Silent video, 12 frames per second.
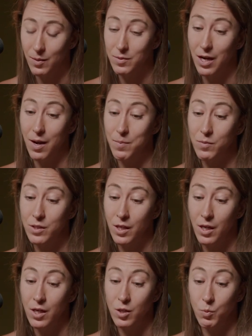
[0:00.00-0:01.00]
sometimes
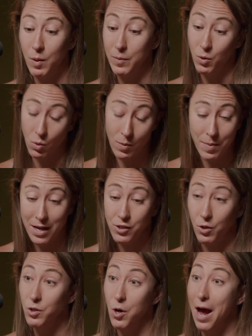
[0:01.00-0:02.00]
women or men
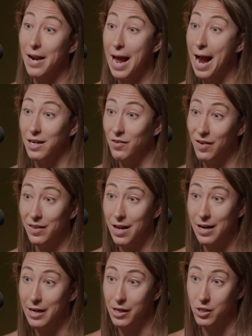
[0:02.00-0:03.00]
don't know how to activate
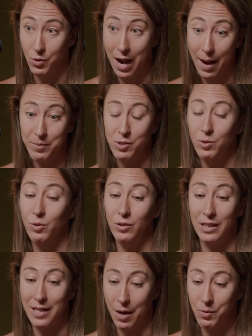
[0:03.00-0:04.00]
that area. So
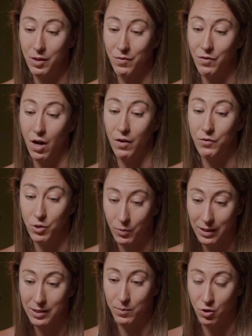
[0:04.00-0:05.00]
absolutely, that would involve
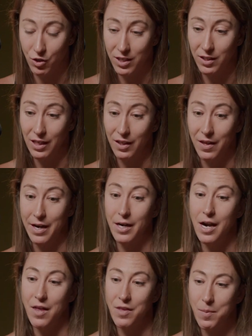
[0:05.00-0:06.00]
doing some strengthening
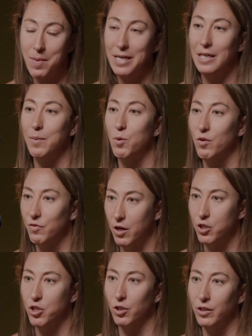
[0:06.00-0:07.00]
there and then making it more
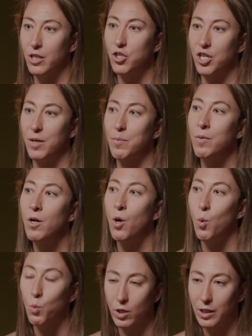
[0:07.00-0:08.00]
functional in the gym,
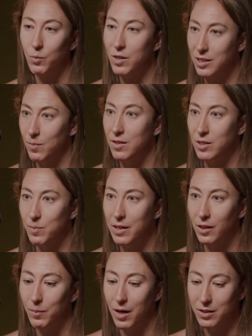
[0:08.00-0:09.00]
working with some of these
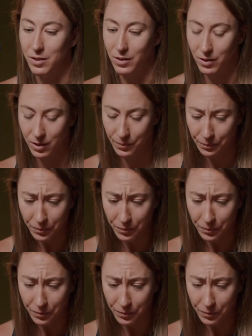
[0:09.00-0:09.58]
bigger muscles.